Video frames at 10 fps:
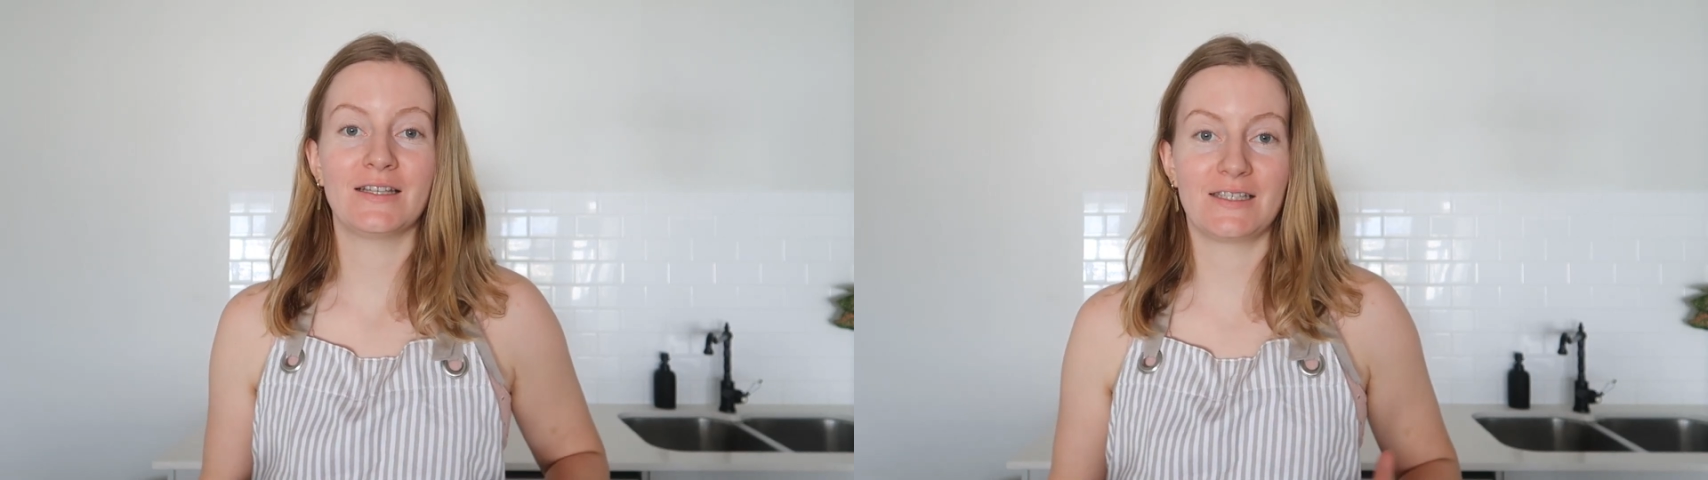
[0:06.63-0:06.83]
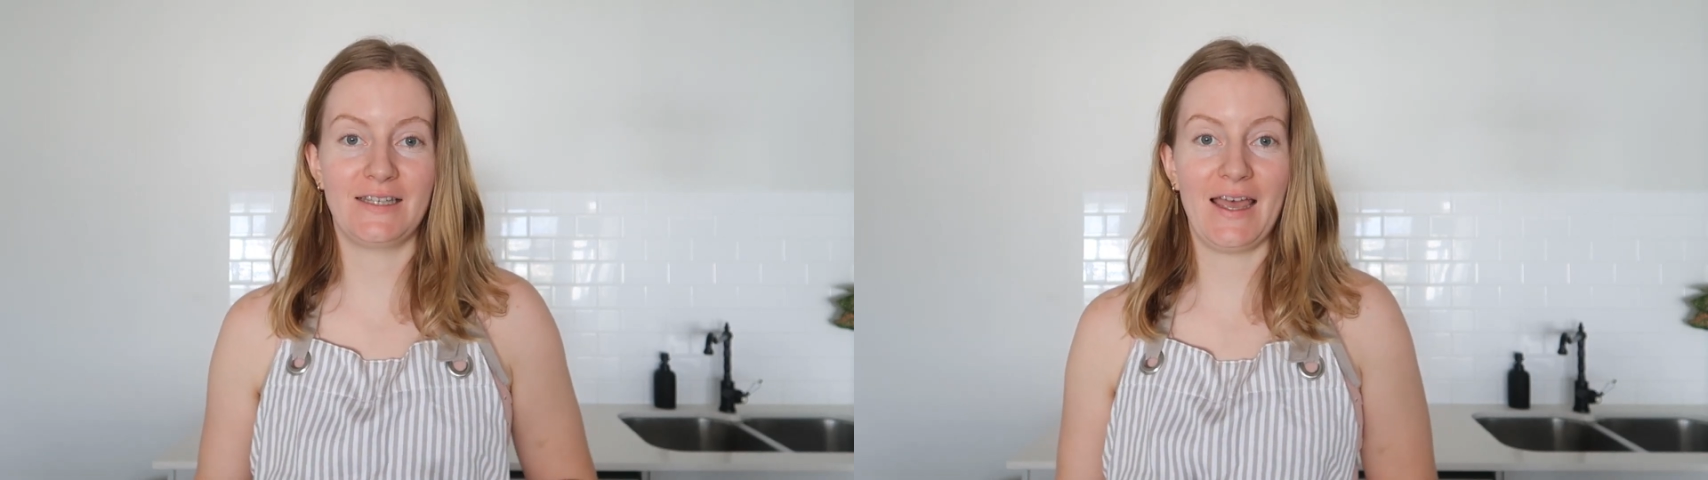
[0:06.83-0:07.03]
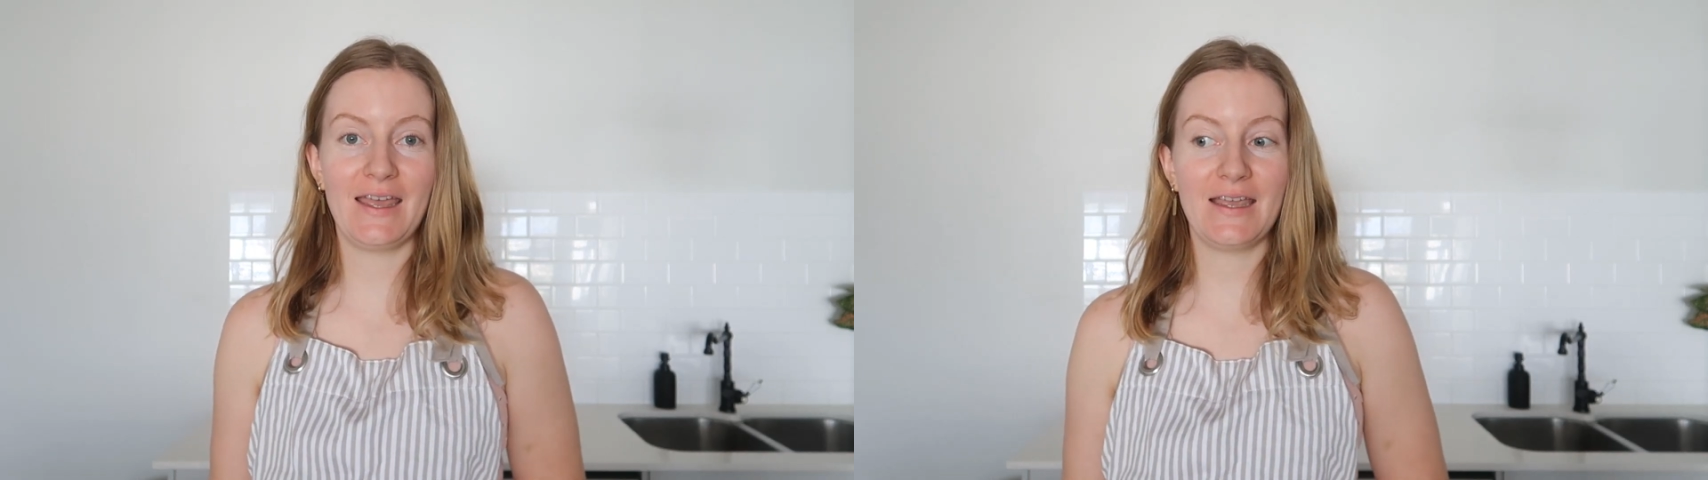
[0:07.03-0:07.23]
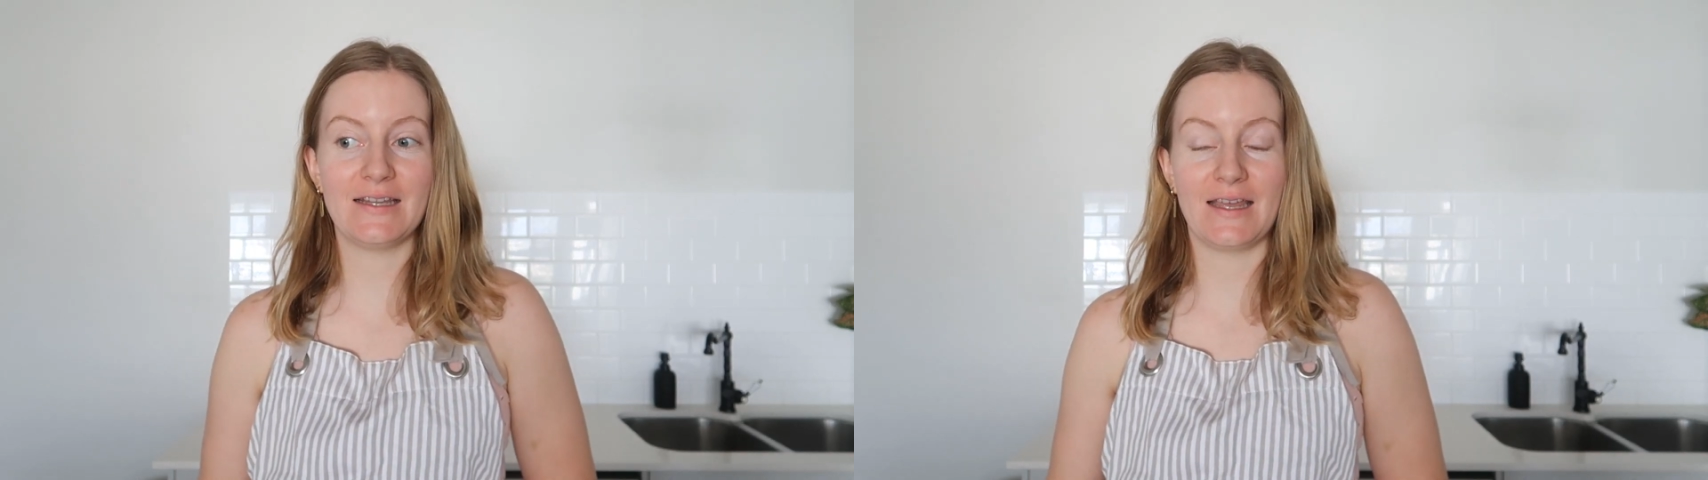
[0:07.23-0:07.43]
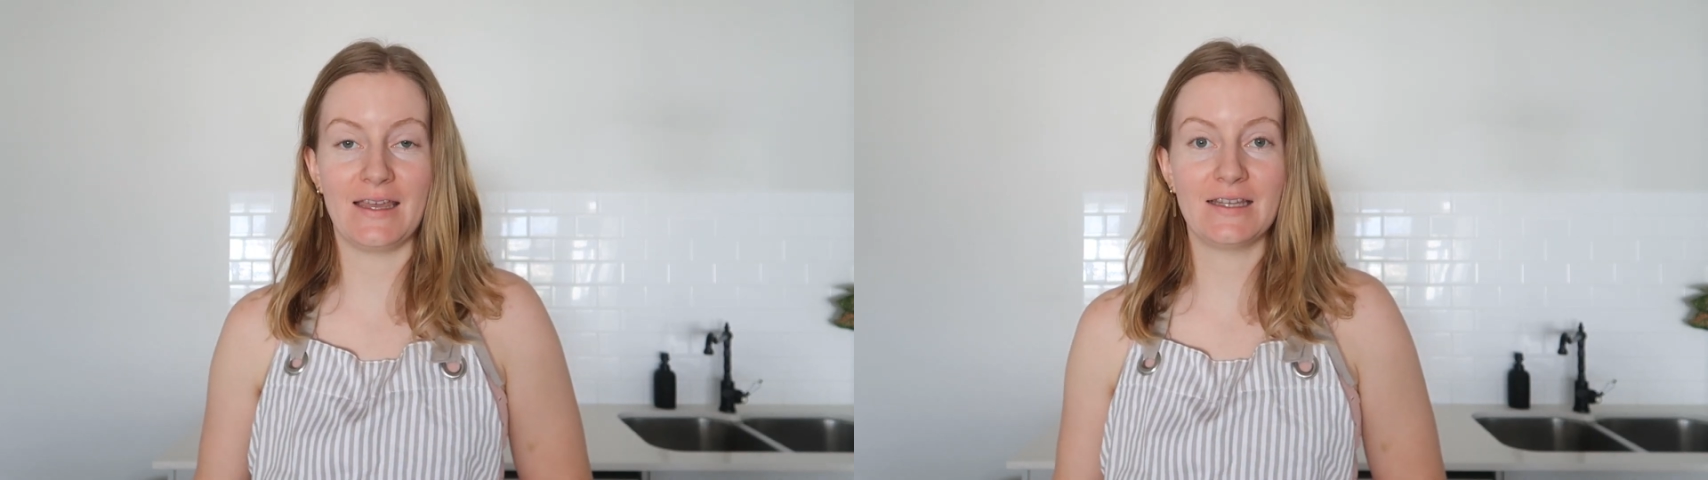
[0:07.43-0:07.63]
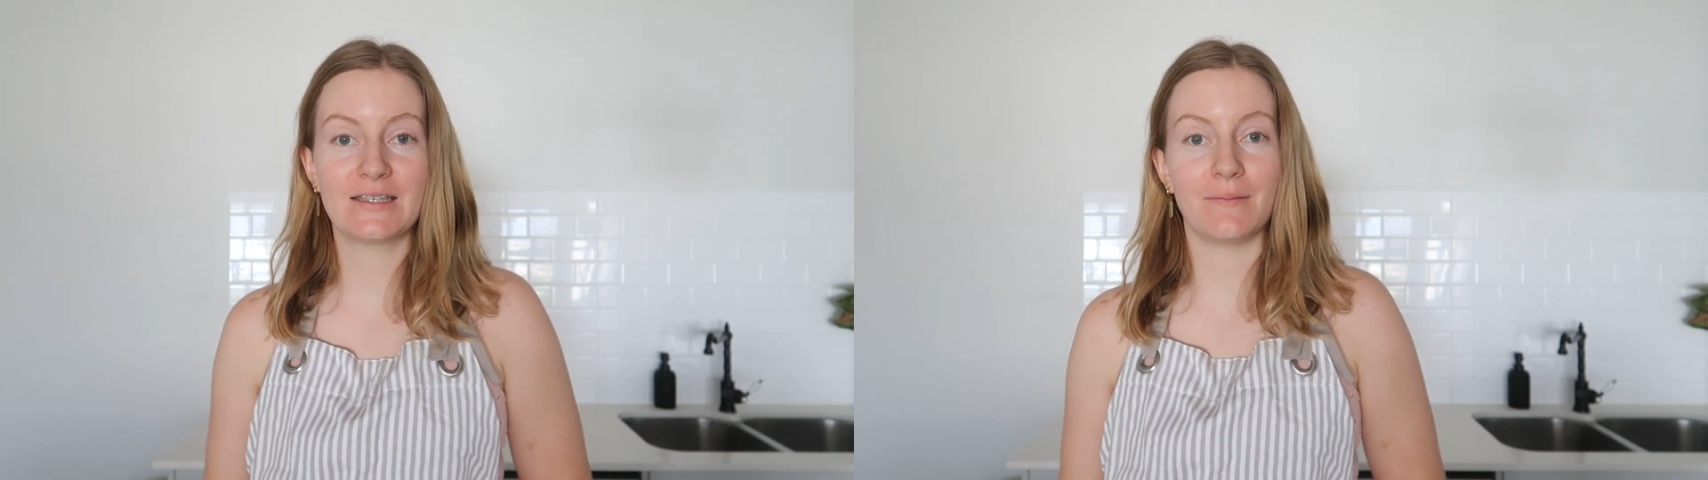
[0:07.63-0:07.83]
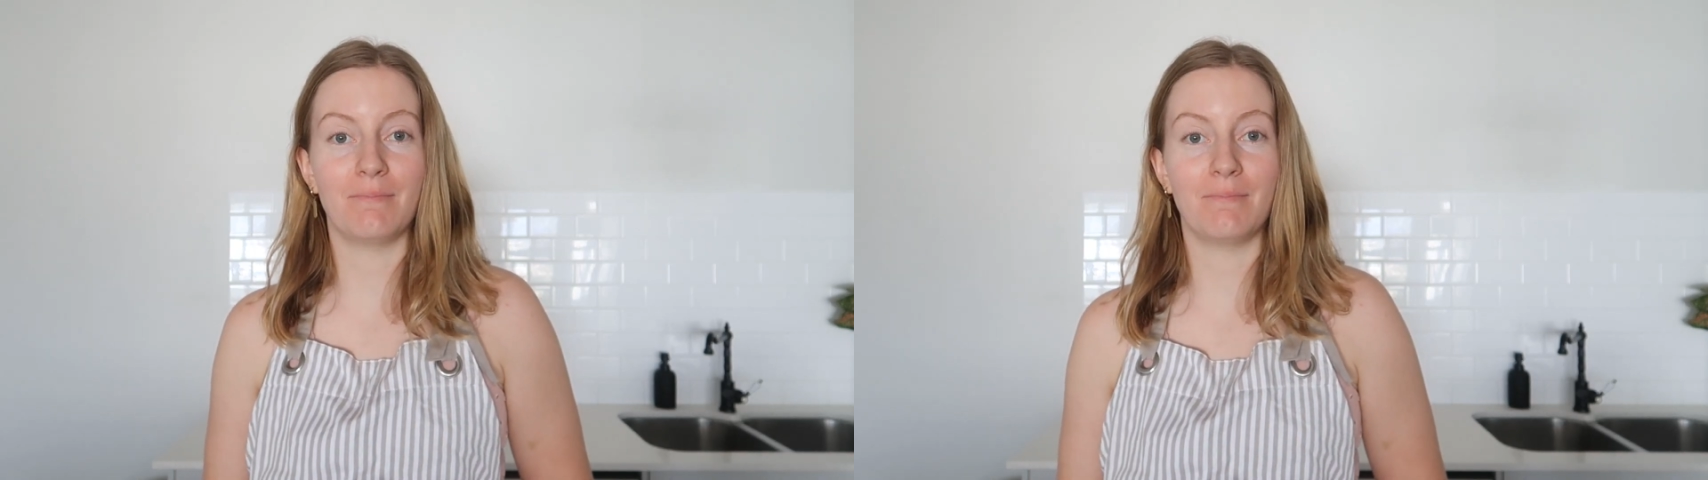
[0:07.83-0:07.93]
Today is